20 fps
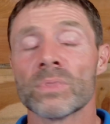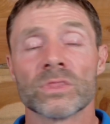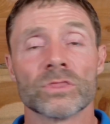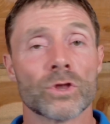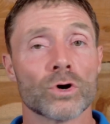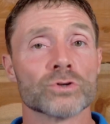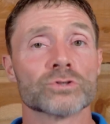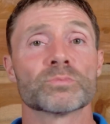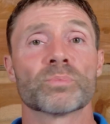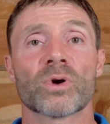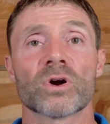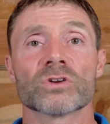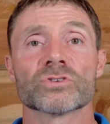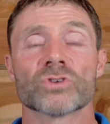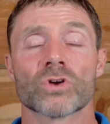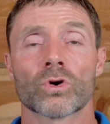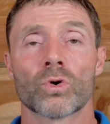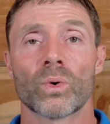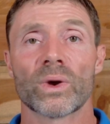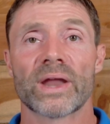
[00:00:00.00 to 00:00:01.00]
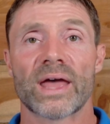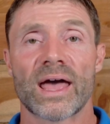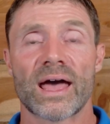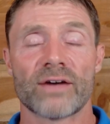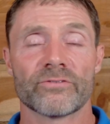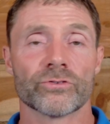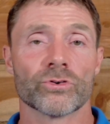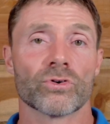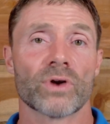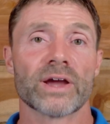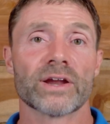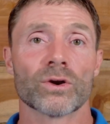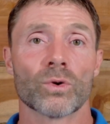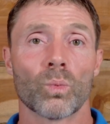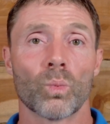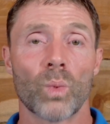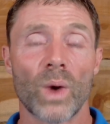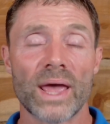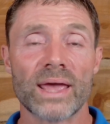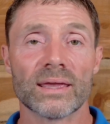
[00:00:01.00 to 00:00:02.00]
those birds are going to have greater
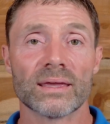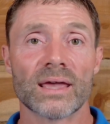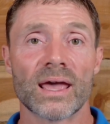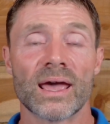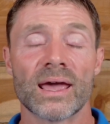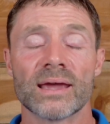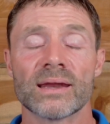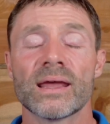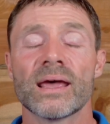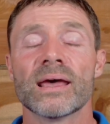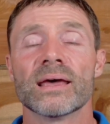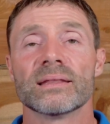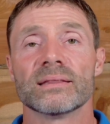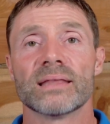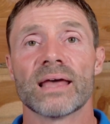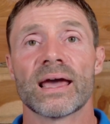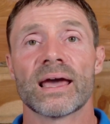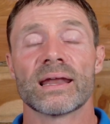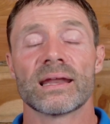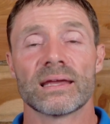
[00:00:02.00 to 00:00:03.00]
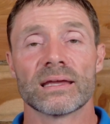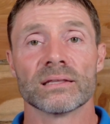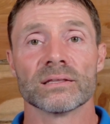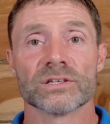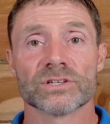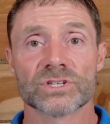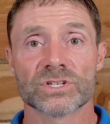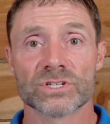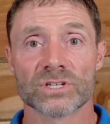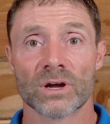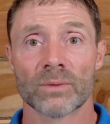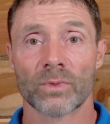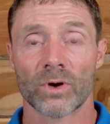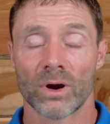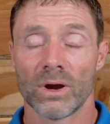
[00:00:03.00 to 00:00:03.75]
weight gain than in the summer.